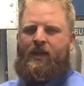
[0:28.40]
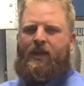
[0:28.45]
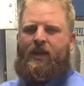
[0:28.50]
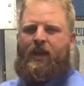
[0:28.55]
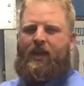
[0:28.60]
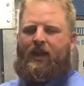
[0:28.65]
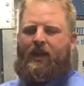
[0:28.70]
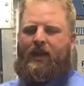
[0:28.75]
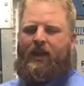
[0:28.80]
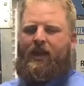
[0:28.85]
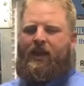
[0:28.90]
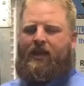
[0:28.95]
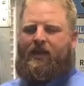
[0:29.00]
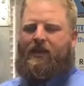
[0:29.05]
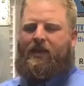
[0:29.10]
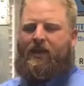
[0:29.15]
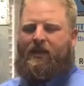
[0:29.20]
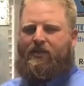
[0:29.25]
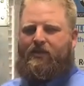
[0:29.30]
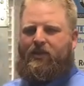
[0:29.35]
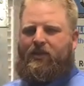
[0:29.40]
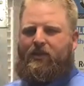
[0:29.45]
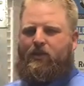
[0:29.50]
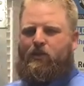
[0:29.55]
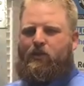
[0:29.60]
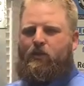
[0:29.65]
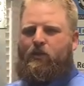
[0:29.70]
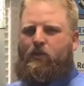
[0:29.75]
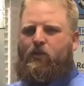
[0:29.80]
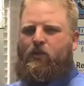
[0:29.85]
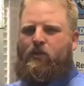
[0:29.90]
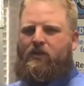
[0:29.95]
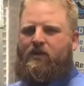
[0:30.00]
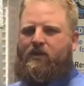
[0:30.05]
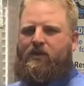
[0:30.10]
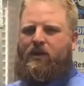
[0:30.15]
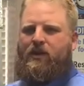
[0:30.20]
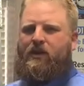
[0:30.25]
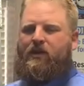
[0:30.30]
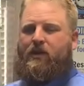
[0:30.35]
A lot of the things that you will
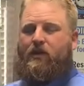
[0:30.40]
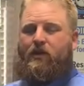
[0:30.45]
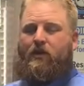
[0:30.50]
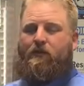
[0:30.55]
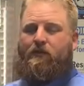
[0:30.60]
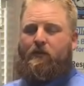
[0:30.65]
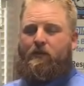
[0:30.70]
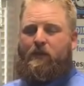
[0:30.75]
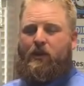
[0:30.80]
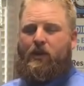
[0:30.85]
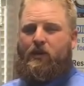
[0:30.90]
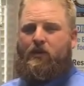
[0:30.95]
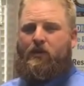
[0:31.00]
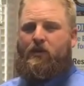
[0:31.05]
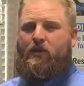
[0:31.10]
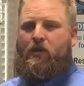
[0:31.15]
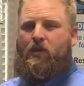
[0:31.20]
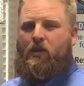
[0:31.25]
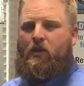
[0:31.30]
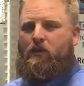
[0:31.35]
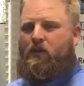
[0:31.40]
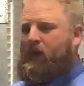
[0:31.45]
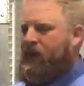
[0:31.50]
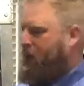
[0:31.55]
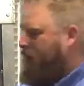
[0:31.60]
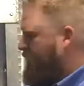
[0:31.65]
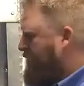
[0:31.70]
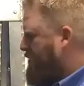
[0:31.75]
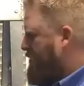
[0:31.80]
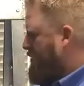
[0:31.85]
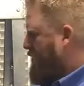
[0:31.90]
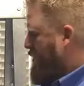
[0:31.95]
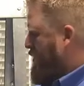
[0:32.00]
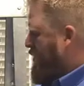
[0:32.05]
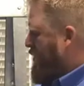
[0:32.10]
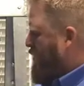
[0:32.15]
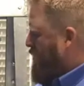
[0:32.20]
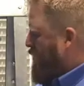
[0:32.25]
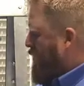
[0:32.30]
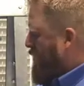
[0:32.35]
see that look familiar are Reinke's
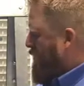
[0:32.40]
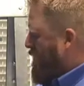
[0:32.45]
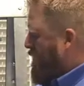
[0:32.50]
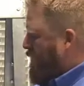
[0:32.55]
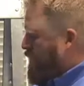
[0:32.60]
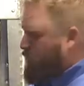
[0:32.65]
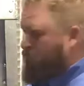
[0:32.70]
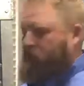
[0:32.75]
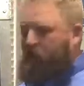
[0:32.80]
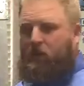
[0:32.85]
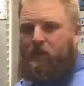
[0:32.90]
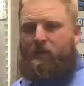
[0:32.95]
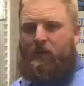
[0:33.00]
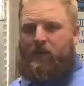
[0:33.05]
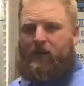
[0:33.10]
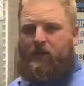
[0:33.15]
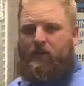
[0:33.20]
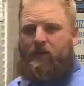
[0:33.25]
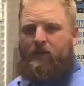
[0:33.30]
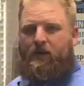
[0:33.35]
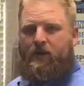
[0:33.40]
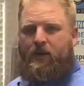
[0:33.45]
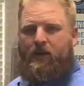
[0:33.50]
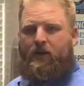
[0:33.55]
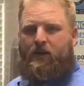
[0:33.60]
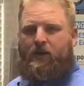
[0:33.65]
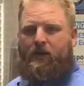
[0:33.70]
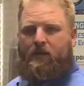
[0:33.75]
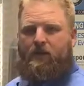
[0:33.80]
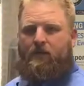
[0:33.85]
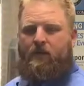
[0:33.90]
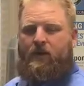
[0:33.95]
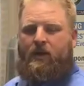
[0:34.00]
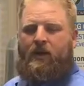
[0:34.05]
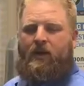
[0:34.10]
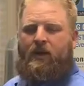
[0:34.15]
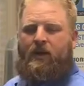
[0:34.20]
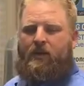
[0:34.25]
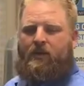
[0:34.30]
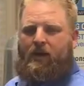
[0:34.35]
wonderful voltmeter on here,
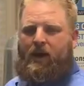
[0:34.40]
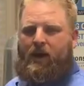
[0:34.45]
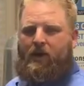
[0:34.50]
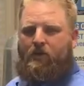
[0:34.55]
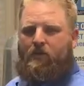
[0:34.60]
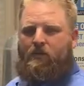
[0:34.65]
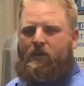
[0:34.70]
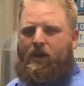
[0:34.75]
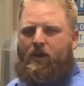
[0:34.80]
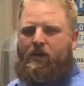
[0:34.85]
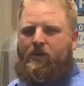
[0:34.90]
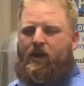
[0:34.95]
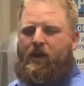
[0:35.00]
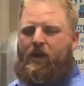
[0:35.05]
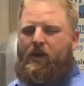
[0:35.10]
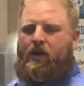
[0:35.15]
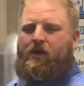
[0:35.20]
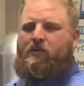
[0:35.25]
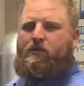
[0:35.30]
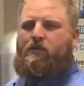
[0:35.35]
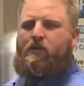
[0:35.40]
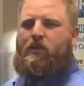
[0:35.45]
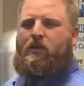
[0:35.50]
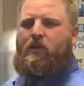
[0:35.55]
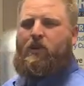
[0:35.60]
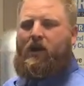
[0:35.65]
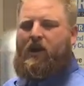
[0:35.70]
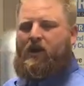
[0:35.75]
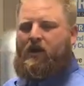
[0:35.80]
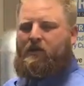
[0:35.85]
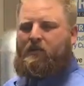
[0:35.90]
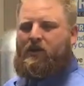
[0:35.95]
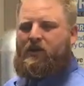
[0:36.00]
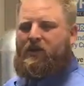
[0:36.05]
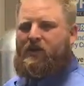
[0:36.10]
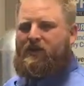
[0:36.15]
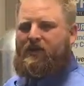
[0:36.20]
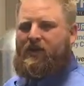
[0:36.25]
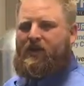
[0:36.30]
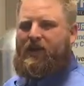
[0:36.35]
their hour meter, and also their lockable
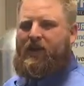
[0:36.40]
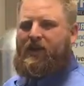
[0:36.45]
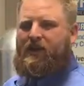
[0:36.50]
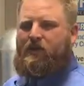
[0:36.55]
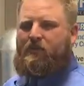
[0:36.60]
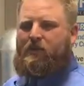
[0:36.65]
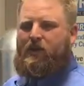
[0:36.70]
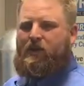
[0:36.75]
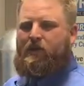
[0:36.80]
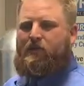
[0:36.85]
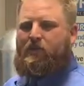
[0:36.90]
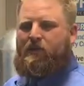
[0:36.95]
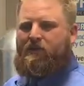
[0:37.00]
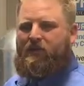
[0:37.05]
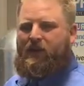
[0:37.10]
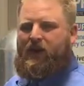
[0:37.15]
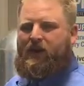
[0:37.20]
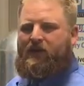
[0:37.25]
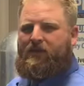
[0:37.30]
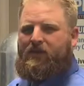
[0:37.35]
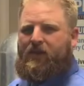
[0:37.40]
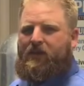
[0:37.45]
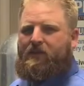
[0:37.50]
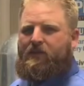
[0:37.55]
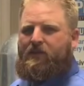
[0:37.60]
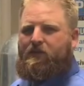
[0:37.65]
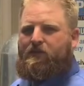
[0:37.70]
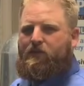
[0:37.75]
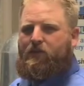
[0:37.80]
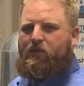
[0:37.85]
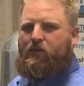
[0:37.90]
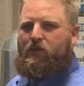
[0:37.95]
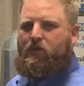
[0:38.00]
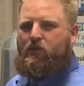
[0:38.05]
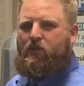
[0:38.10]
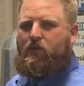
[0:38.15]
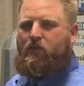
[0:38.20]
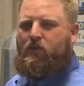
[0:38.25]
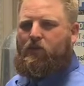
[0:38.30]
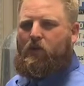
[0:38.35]
disconnect to be able to provide safety for
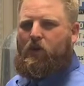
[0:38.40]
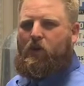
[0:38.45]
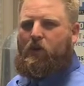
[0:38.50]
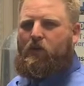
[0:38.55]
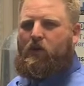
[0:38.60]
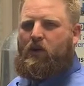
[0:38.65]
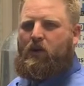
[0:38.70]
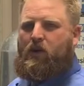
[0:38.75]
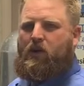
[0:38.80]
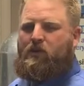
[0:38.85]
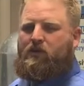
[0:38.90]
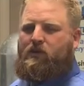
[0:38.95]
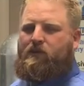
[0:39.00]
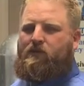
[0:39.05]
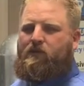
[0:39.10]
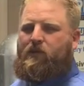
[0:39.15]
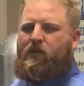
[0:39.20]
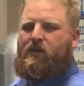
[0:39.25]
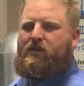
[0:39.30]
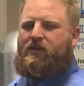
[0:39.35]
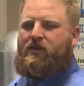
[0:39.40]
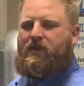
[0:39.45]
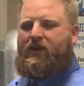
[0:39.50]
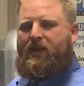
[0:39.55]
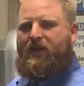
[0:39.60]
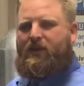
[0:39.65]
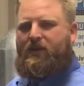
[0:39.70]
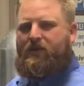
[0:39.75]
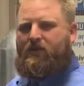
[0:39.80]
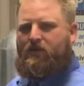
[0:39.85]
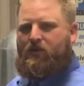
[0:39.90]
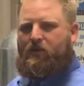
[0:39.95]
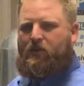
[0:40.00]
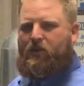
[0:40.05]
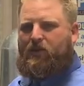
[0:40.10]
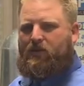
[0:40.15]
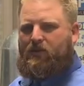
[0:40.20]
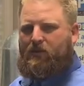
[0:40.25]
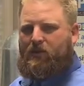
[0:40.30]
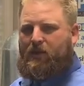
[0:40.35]
you, the grower, and also for us, the technician,
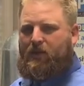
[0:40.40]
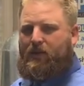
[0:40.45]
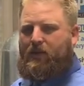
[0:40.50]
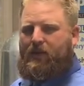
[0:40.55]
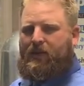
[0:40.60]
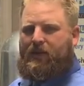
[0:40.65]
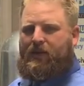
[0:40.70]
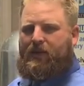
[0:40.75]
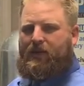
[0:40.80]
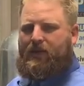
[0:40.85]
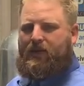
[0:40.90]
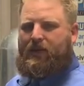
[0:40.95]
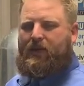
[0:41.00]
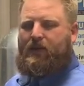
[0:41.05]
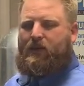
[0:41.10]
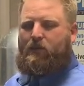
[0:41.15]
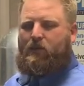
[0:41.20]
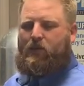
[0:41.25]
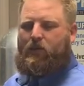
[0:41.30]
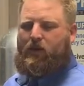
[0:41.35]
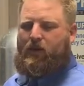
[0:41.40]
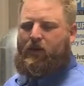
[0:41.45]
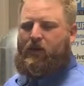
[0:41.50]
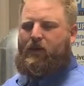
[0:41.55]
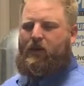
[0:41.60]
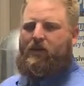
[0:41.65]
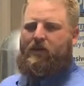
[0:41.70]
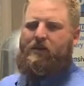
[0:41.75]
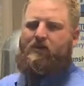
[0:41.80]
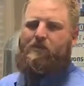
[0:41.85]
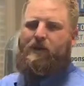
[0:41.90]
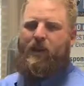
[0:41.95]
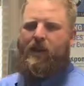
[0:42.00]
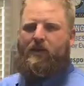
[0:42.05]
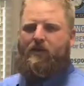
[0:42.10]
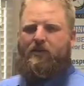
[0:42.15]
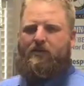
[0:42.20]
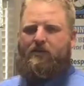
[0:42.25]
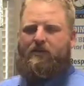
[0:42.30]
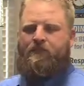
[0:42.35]
once we get into working on these
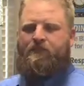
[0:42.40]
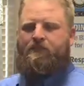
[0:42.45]
panels.